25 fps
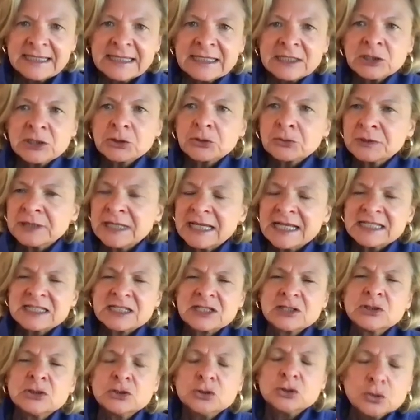It creates
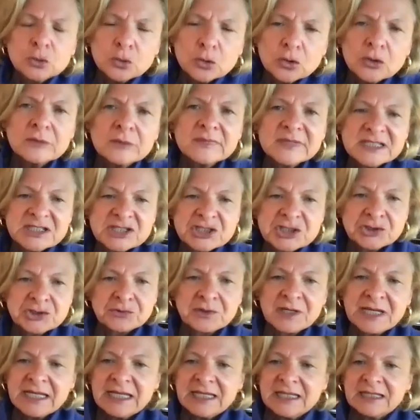enormous
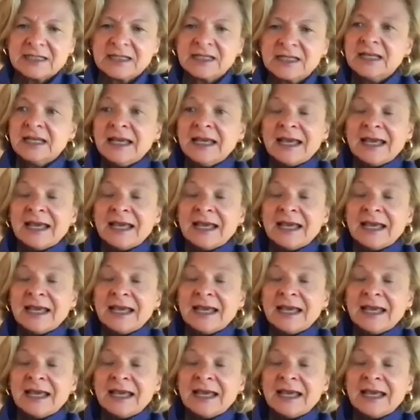strain.